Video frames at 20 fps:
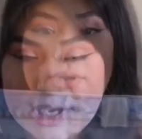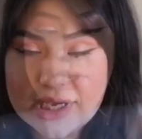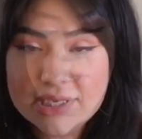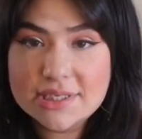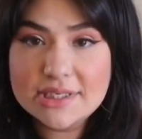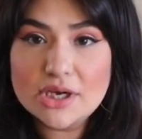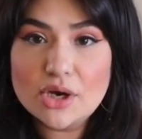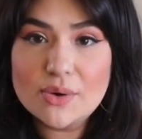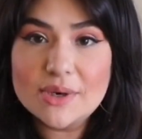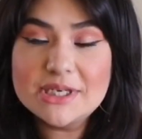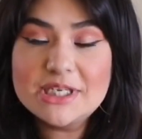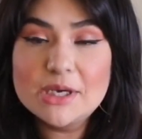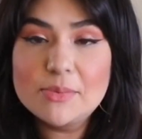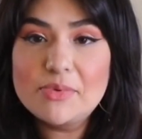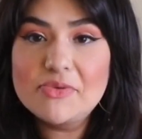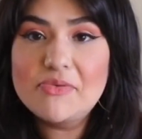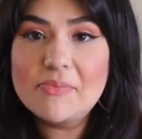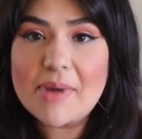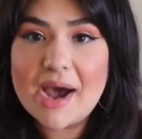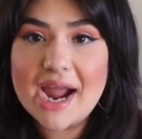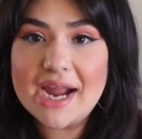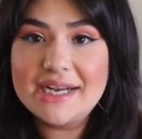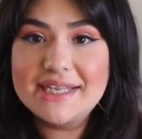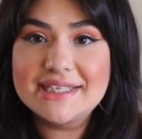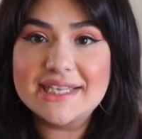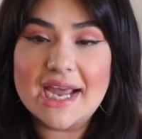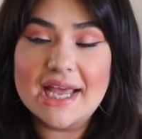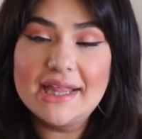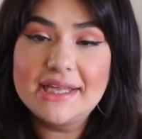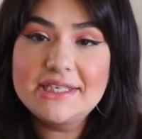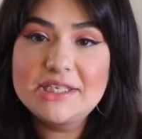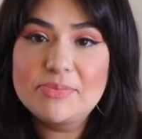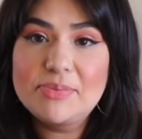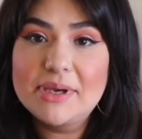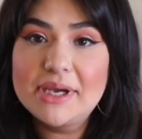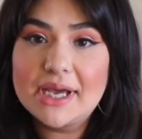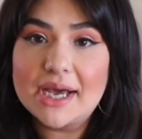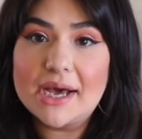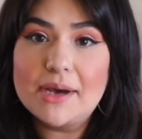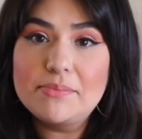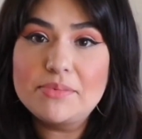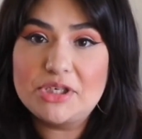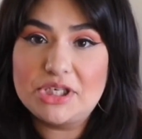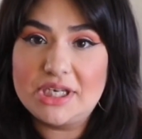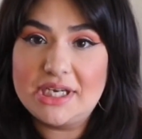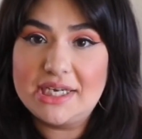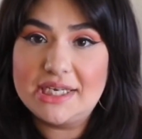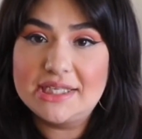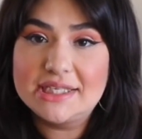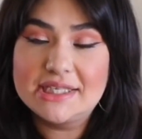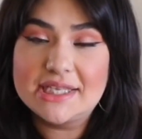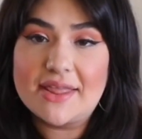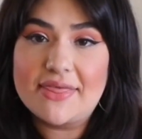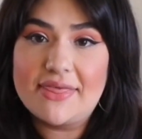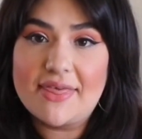So a tip of mine is I like to pick up jeans